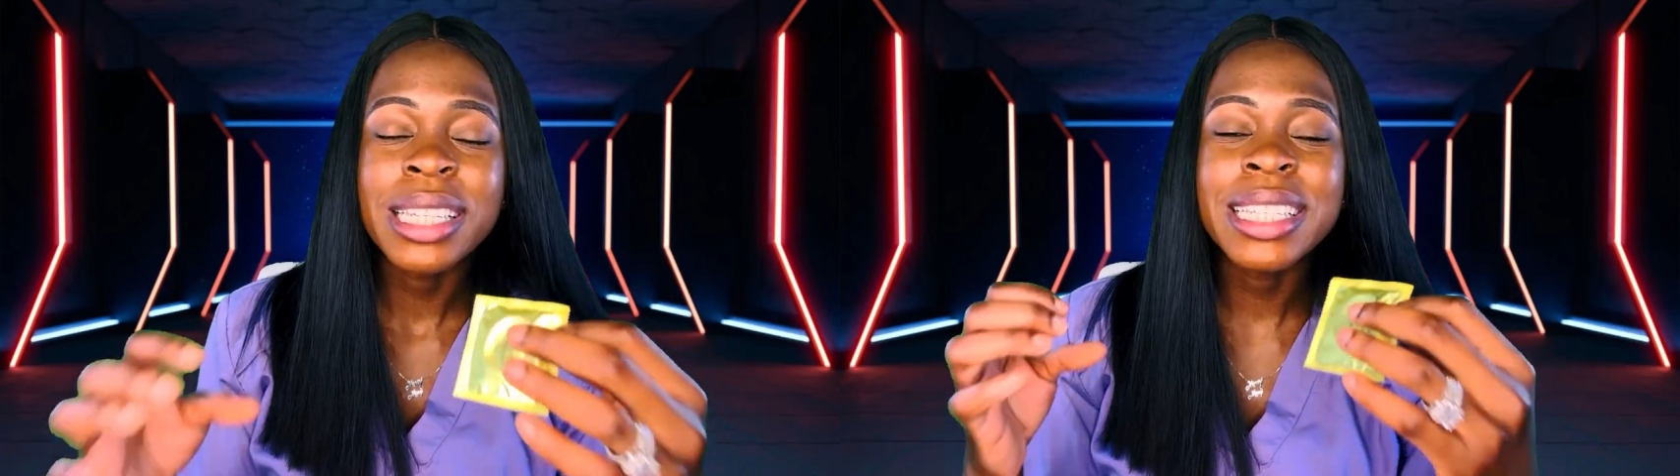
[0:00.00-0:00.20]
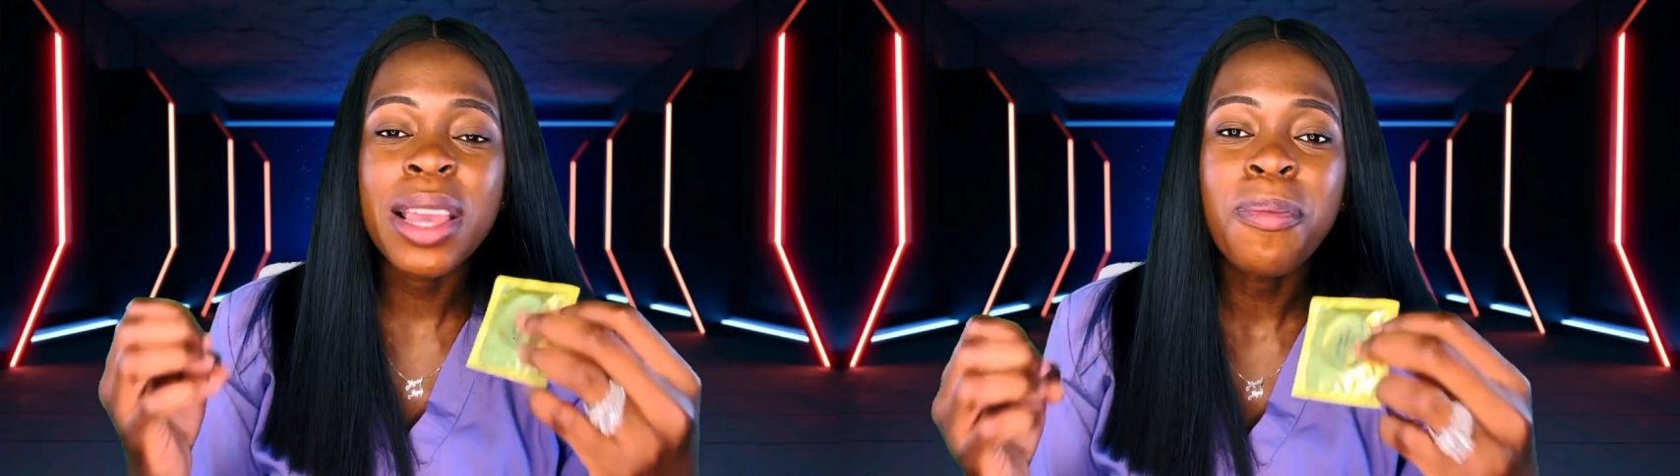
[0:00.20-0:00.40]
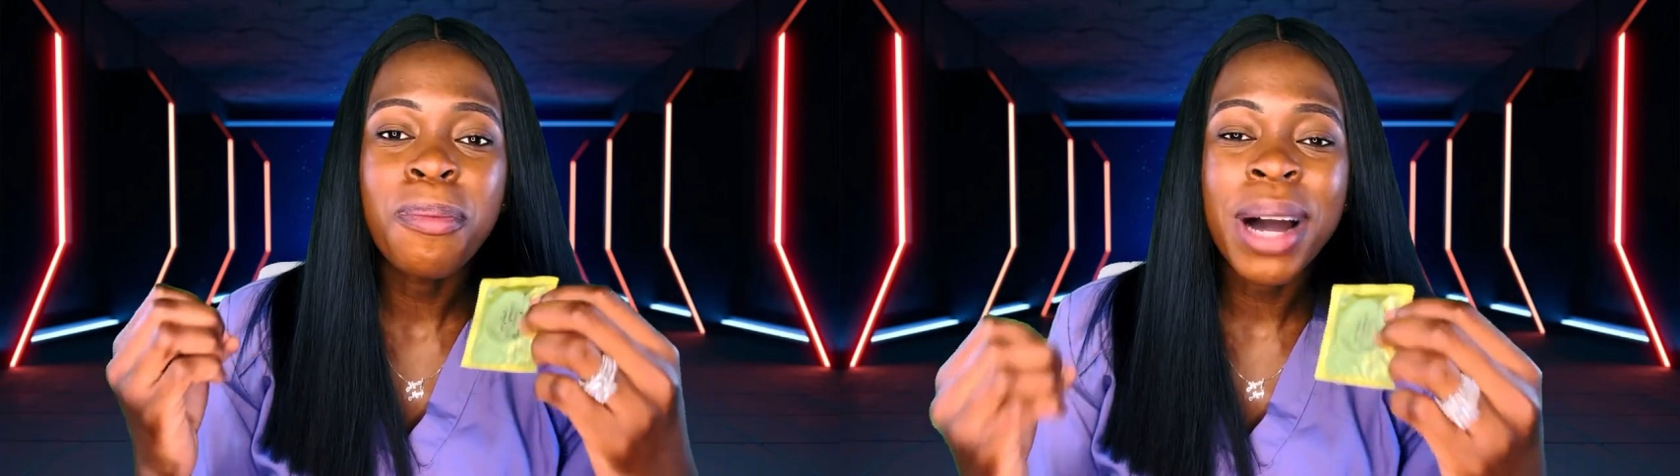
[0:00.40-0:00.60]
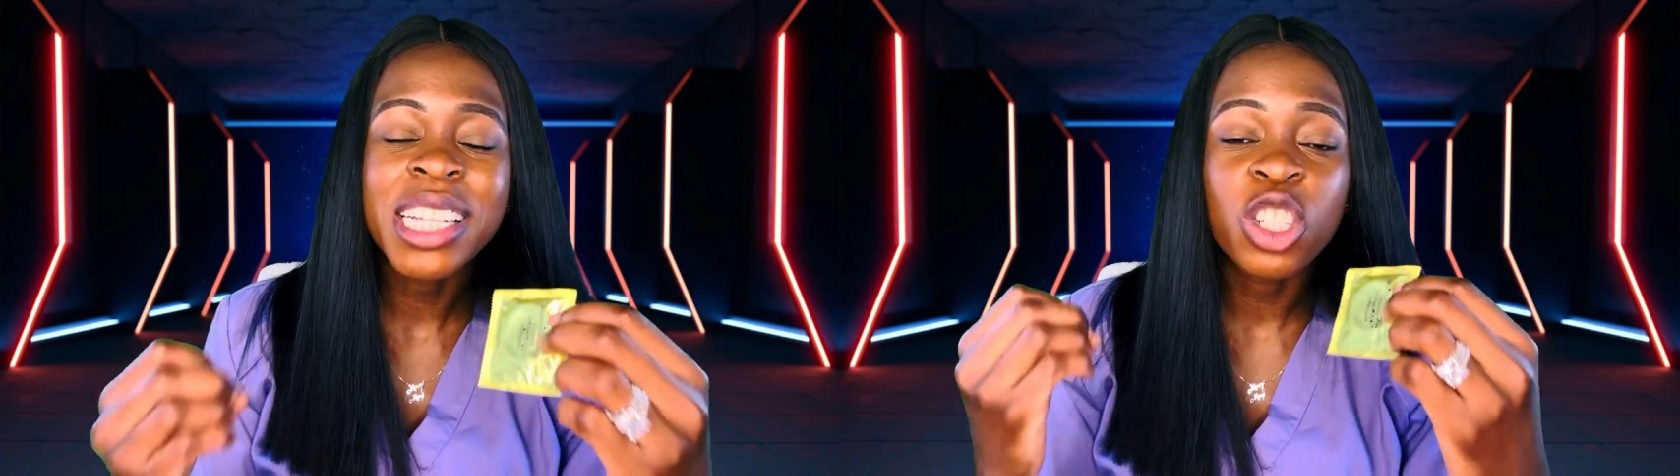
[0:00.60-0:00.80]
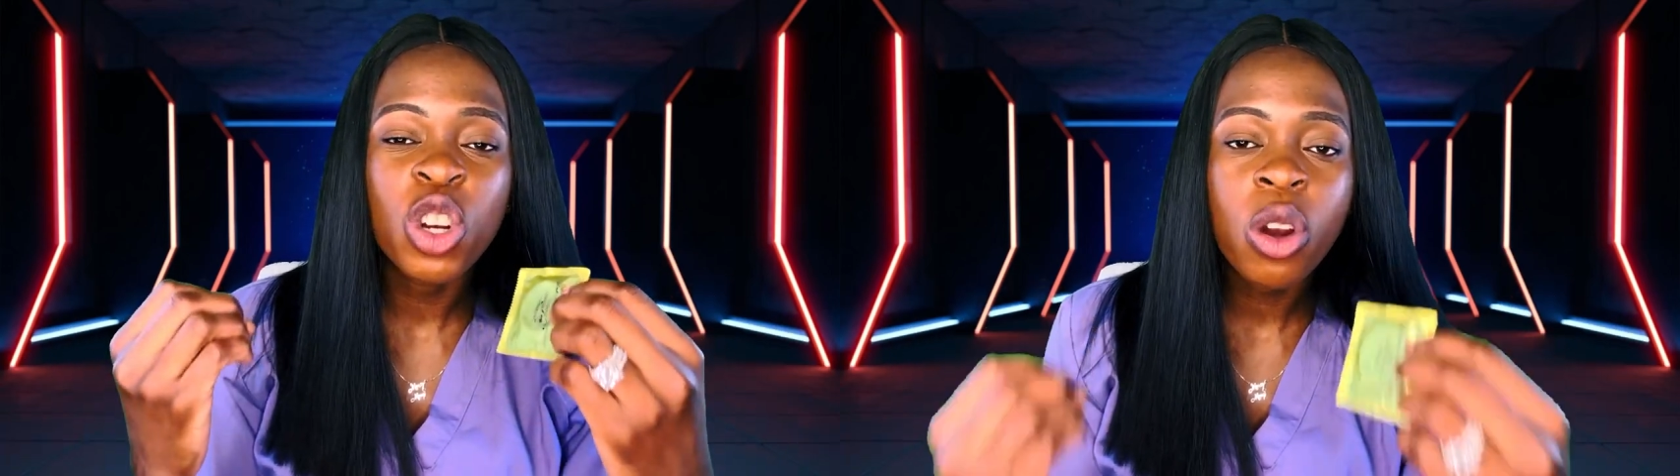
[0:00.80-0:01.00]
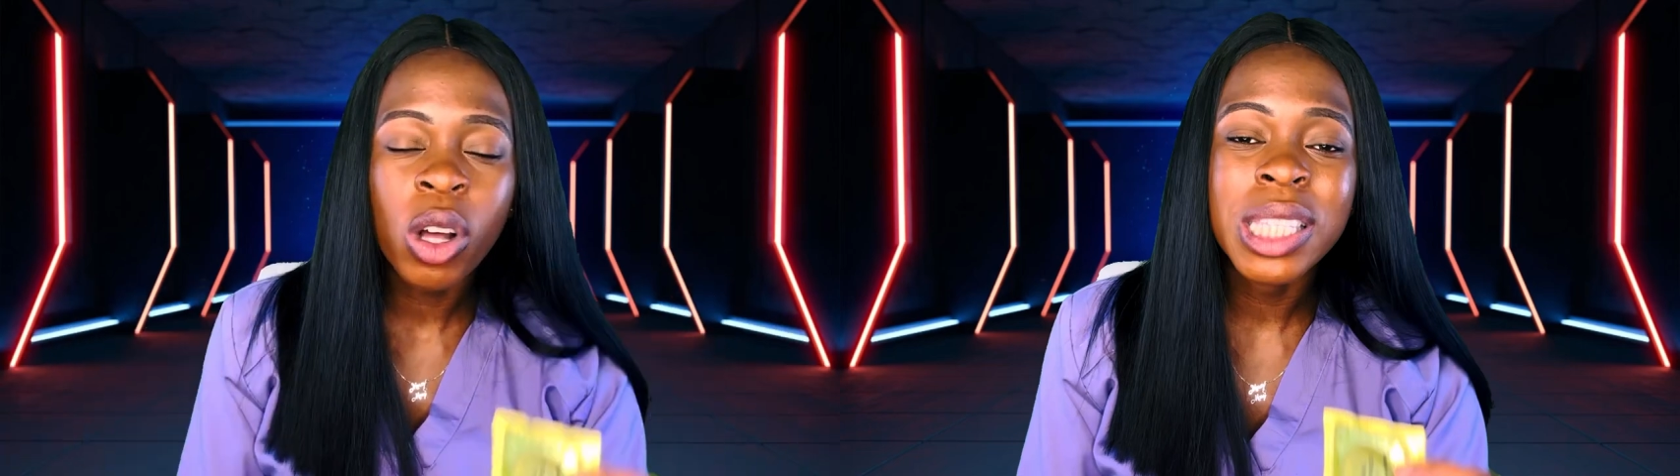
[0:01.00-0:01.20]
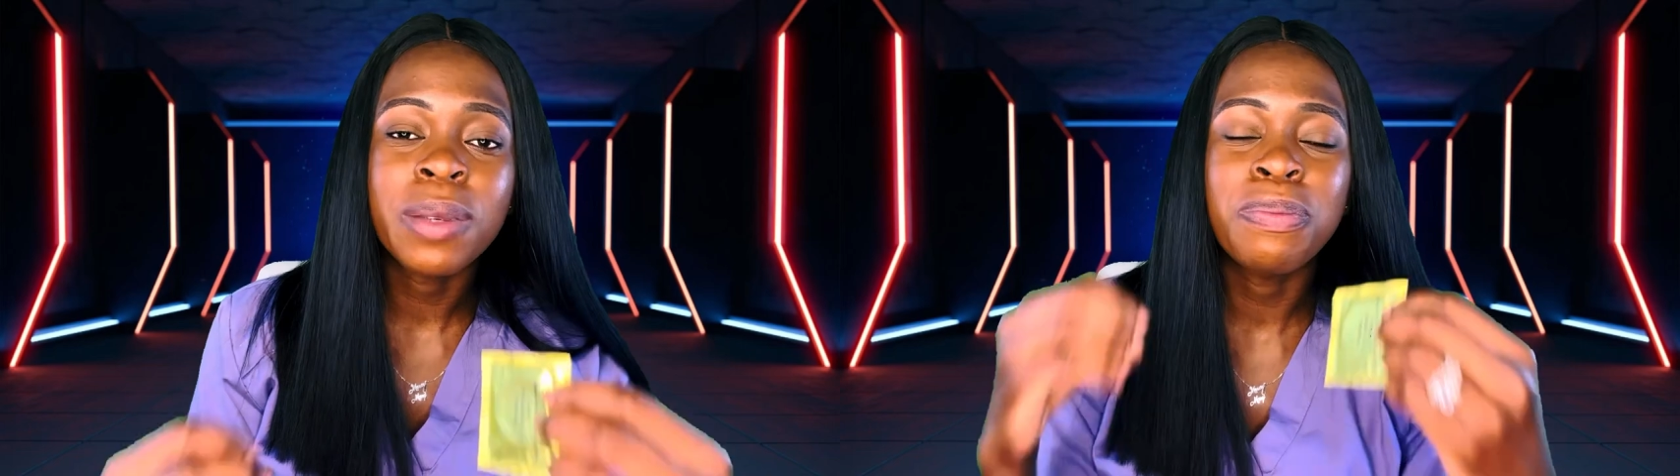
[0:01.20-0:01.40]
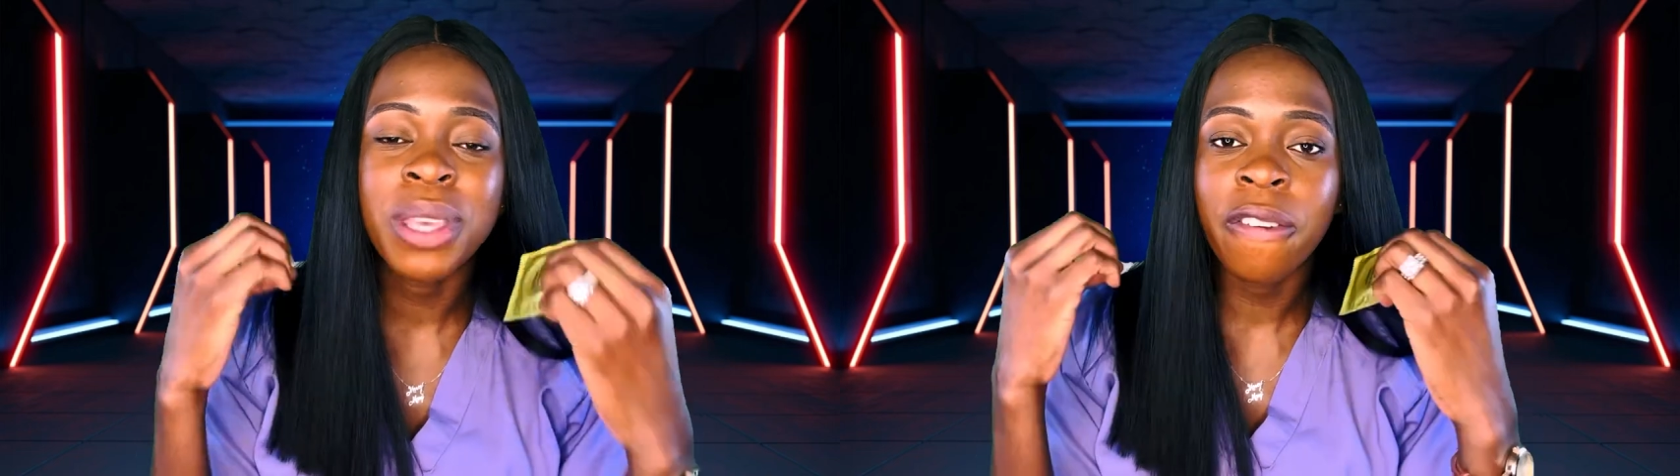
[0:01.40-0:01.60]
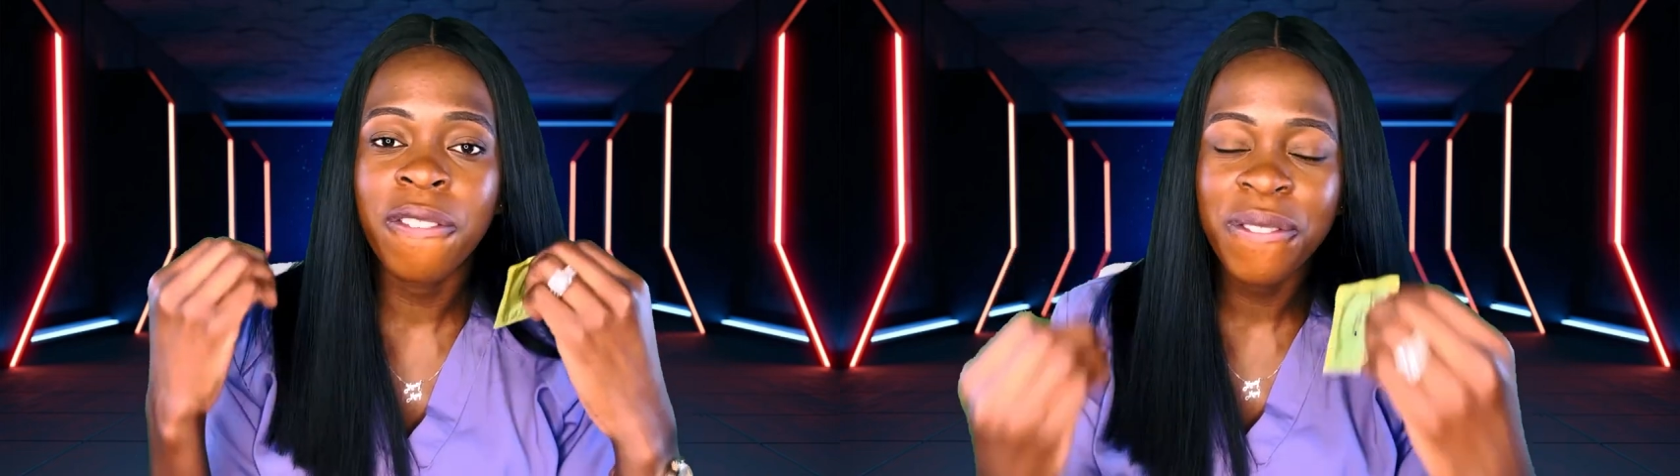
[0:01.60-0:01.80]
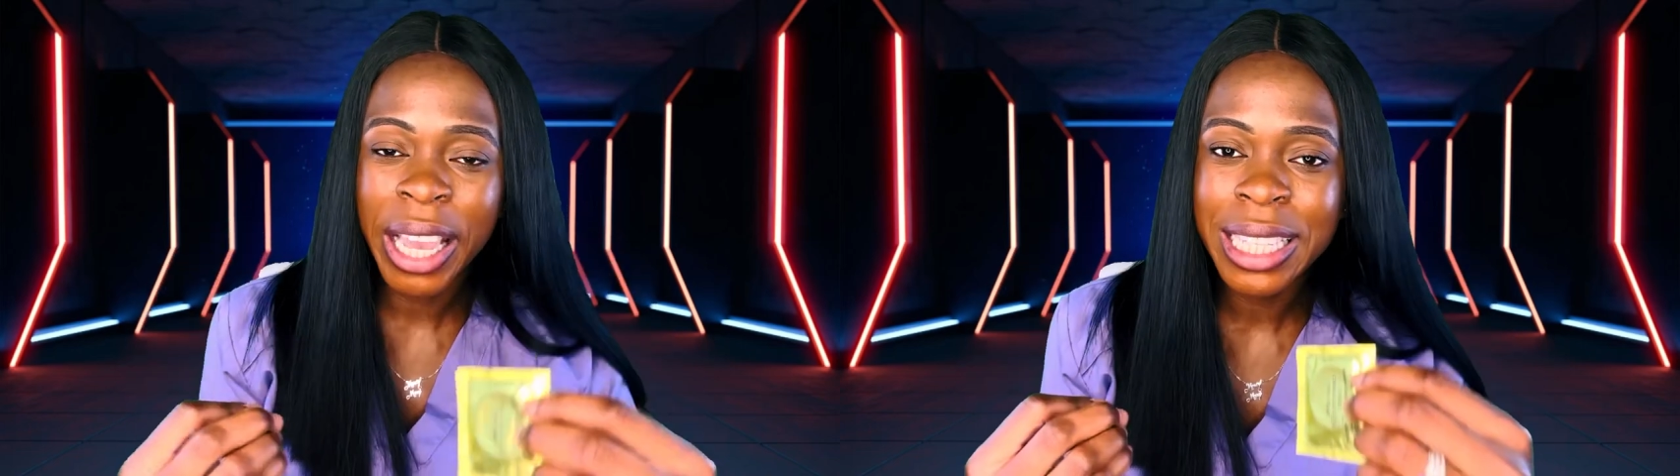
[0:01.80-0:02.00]
they might not be
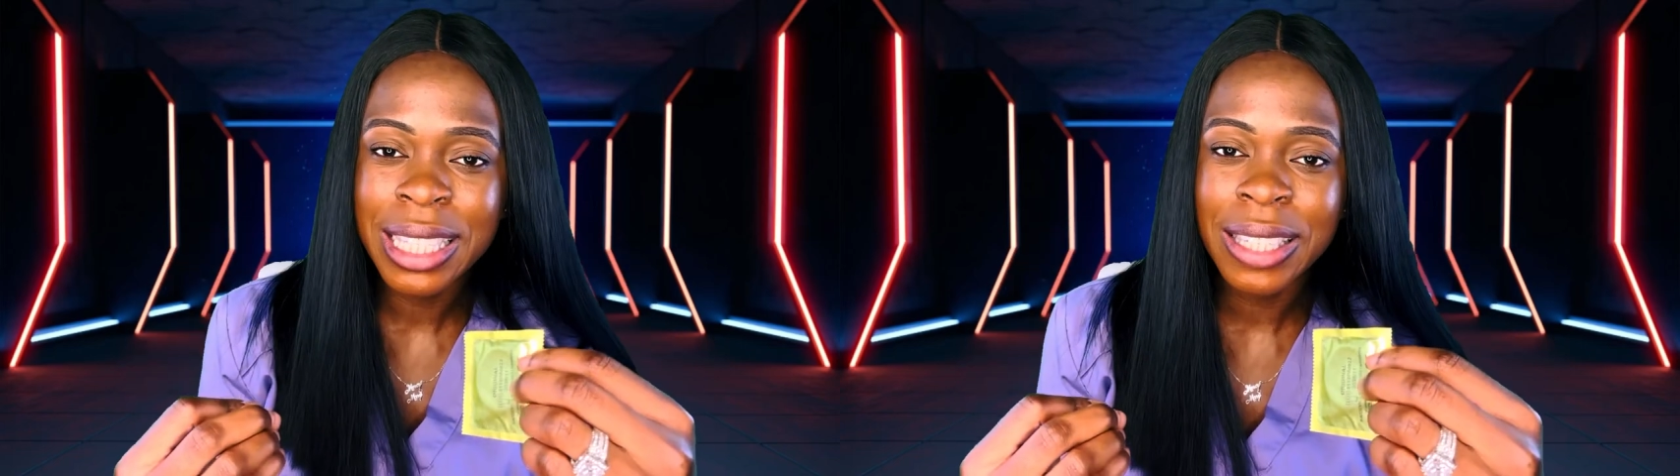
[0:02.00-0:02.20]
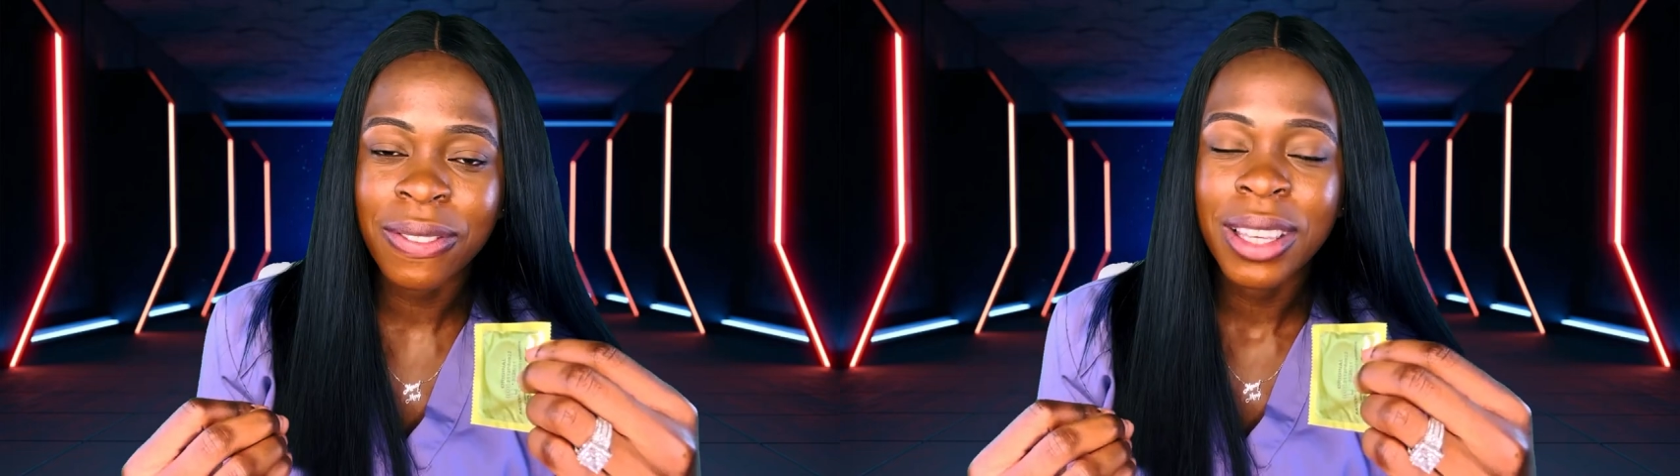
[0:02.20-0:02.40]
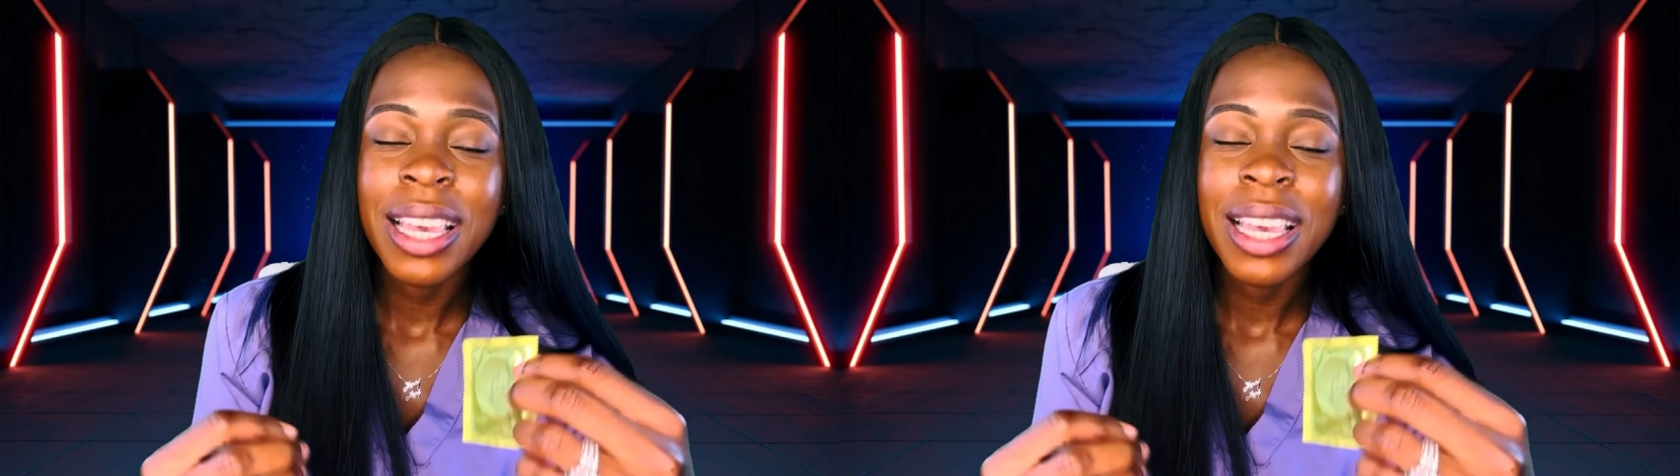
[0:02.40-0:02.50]
effective,